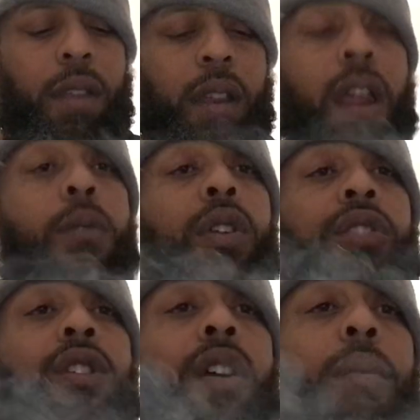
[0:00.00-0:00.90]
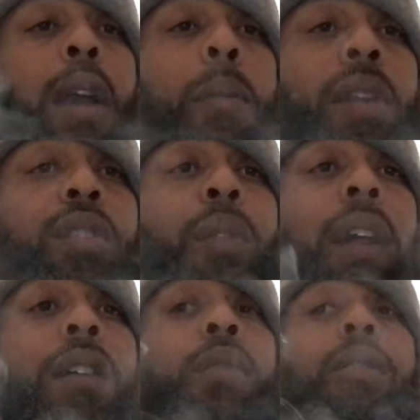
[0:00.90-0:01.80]
But I want to talk about mental
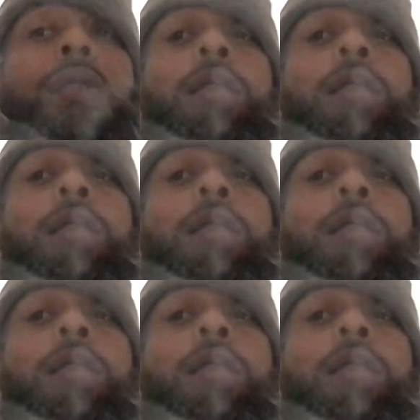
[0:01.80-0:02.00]
health